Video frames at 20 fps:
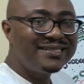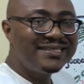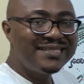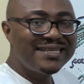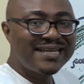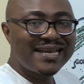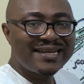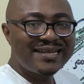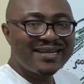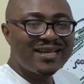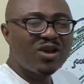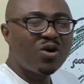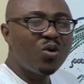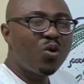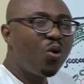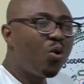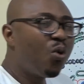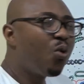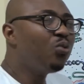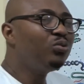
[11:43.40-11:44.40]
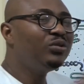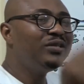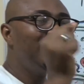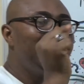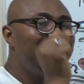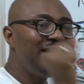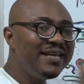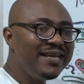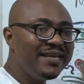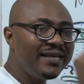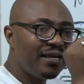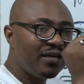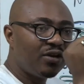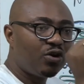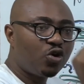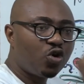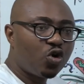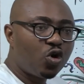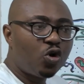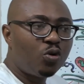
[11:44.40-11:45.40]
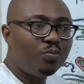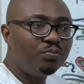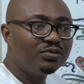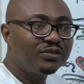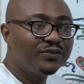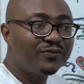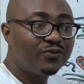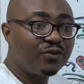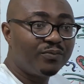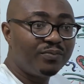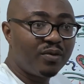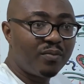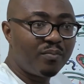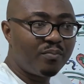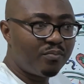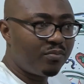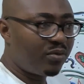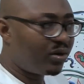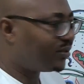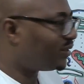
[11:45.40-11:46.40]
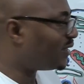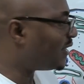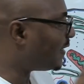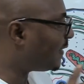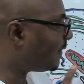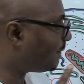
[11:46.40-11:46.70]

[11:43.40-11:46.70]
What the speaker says: DNA only comes from the mother.